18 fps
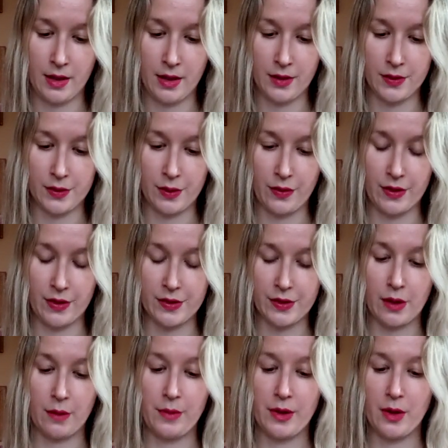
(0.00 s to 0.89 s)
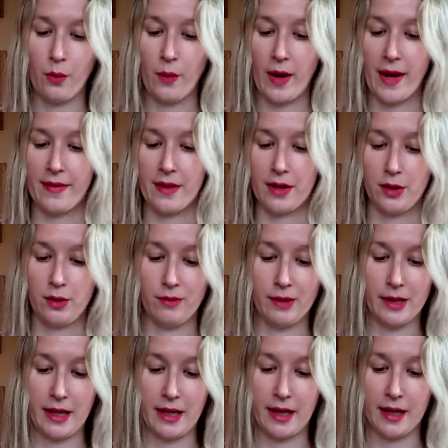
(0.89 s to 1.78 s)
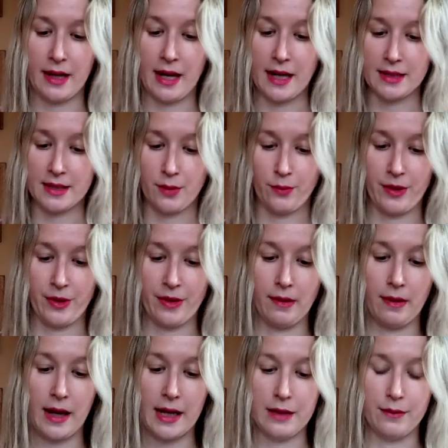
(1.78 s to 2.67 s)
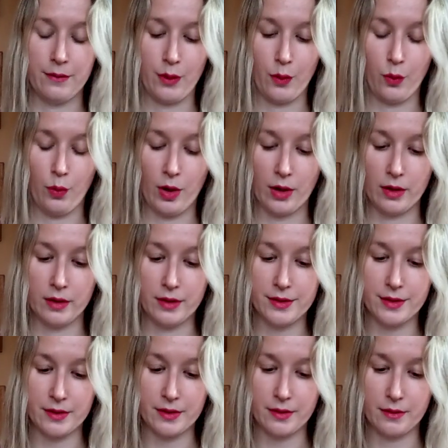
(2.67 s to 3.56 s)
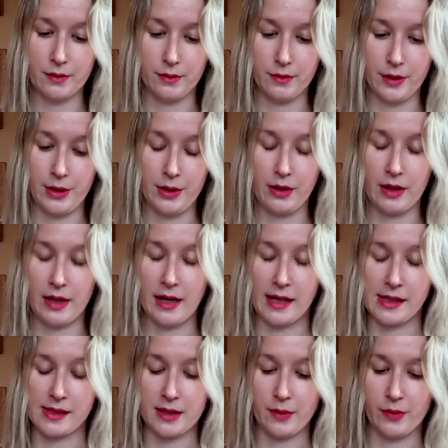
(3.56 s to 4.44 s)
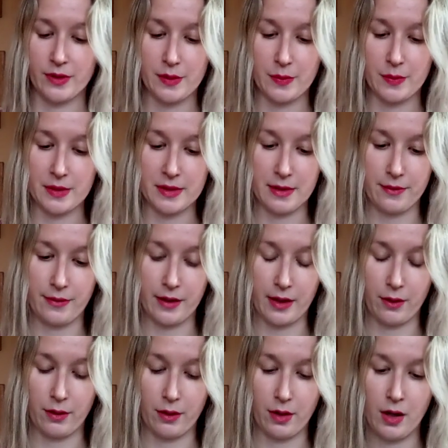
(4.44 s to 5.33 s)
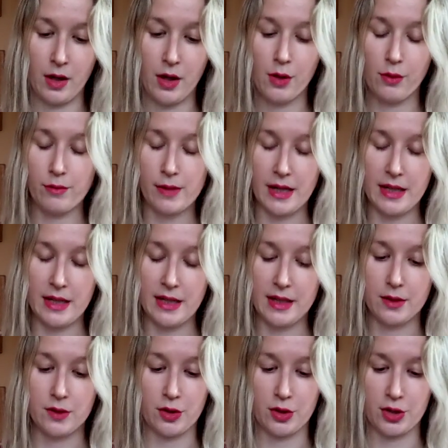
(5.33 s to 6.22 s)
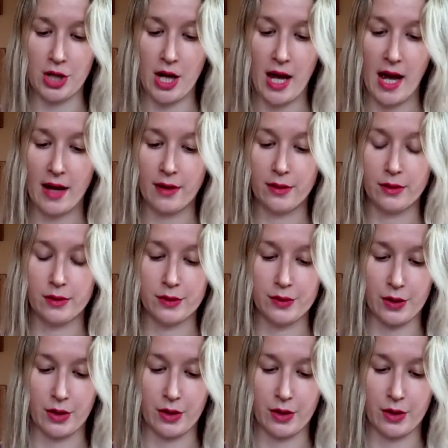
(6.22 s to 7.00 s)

So this could be a way that you really connect in with the light of the world, and you connect in with specific readings or channels or